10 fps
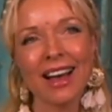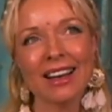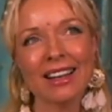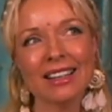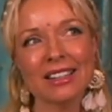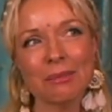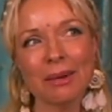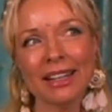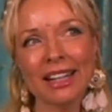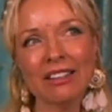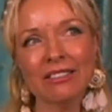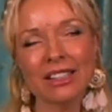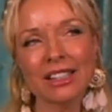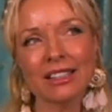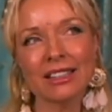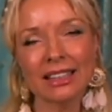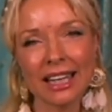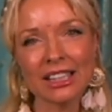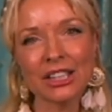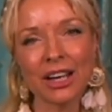As many of us connect